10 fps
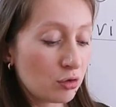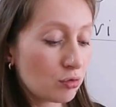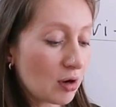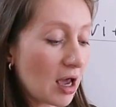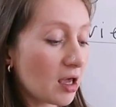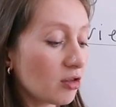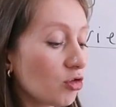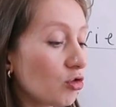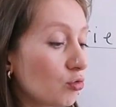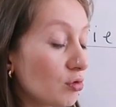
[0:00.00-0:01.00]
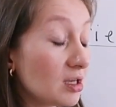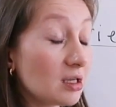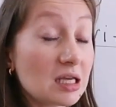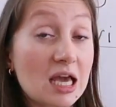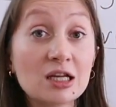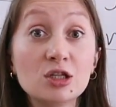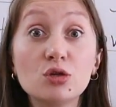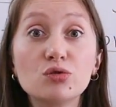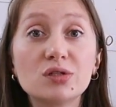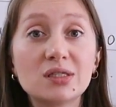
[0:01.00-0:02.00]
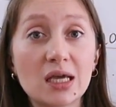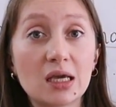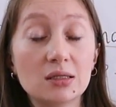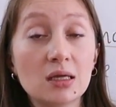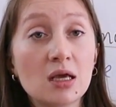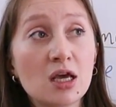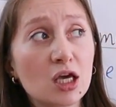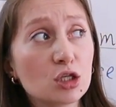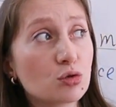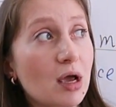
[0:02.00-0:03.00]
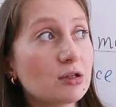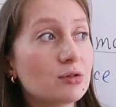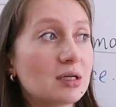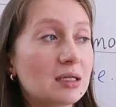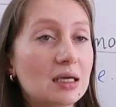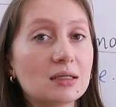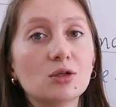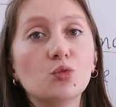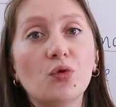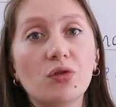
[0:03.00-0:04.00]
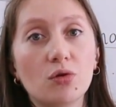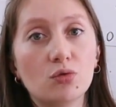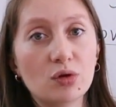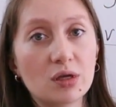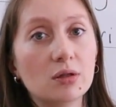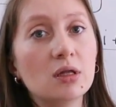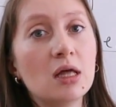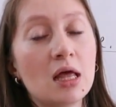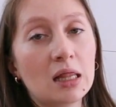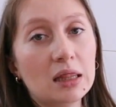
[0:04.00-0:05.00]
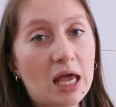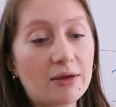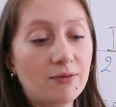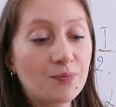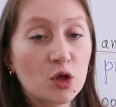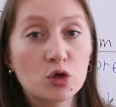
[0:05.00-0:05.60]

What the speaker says: You write, you read it, and you say it. And try to connect it with your real life.